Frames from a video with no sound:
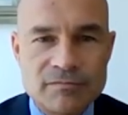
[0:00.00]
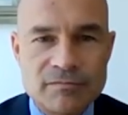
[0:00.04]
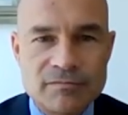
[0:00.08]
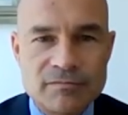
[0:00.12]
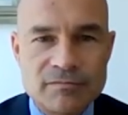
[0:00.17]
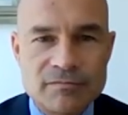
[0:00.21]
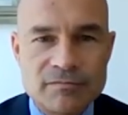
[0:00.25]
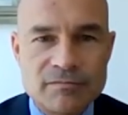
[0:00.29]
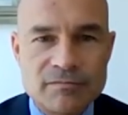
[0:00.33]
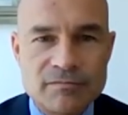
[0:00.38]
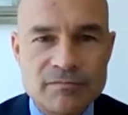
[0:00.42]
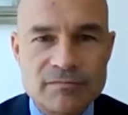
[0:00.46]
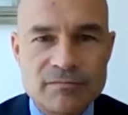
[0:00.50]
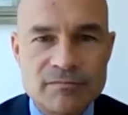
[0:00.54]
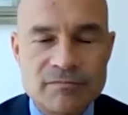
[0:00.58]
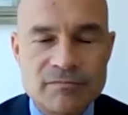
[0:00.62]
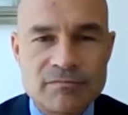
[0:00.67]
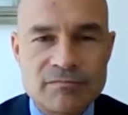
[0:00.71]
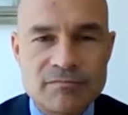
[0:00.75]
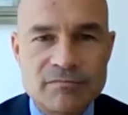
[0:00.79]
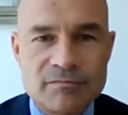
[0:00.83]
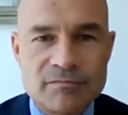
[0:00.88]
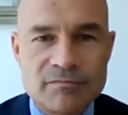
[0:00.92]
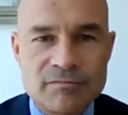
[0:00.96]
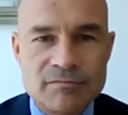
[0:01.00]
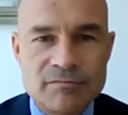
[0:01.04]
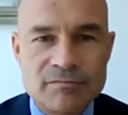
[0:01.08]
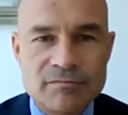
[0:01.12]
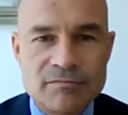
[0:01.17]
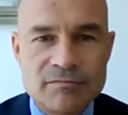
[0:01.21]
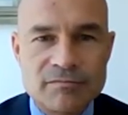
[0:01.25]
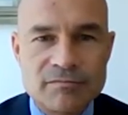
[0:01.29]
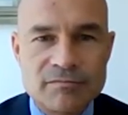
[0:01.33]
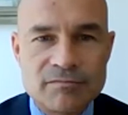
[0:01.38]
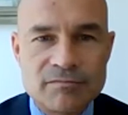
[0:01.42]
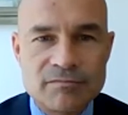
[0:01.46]

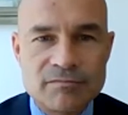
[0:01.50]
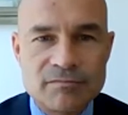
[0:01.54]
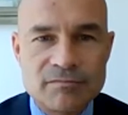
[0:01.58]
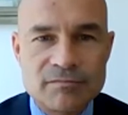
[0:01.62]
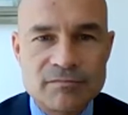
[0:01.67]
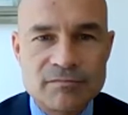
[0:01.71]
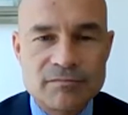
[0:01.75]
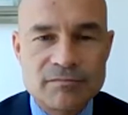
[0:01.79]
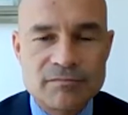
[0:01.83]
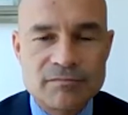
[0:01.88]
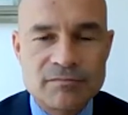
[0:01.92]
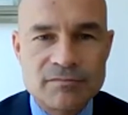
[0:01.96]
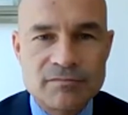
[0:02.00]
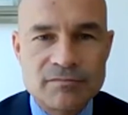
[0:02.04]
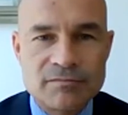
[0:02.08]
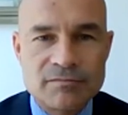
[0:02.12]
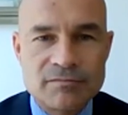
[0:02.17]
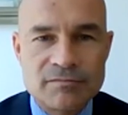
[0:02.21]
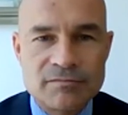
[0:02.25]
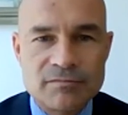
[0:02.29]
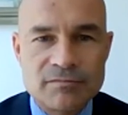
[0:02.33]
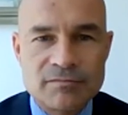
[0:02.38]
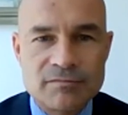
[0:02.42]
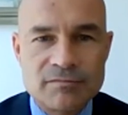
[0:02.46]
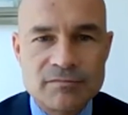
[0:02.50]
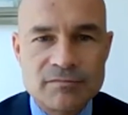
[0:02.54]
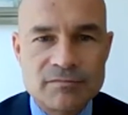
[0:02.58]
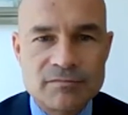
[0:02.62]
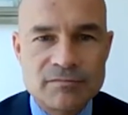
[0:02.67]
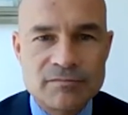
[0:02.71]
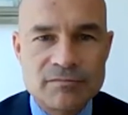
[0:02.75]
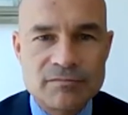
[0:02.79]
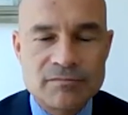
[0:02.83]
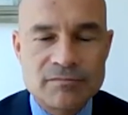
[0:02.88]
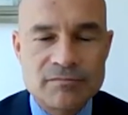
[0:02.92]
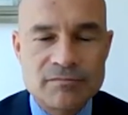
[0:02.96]

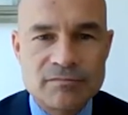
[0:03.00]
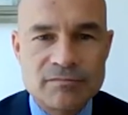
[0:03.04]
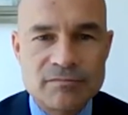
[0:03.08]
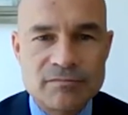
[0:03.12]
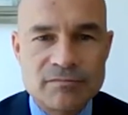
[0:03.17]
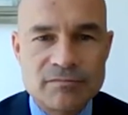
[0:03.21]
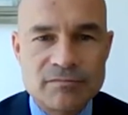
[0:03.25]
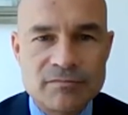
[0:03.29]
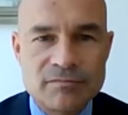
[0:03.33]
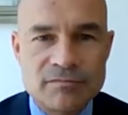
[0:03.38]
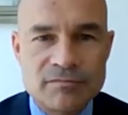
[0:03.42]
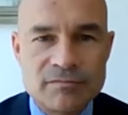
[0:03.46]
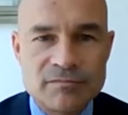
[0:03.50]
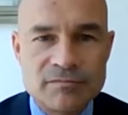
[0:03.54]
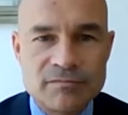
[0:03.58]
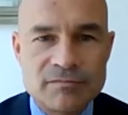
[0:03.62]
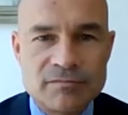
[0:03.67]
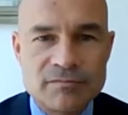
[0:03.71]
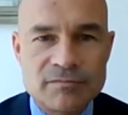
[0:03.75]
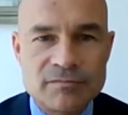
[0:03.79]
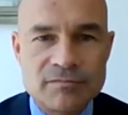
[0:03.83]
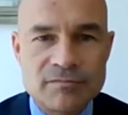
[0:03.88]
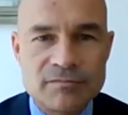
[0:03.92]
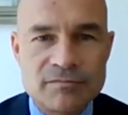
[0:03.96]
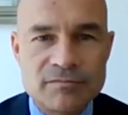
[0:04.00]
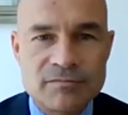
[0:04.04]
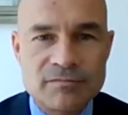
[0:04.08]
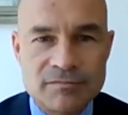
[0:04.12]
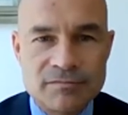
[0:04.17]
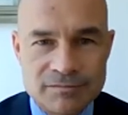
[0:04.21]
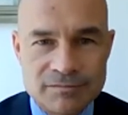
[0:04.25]
(silent)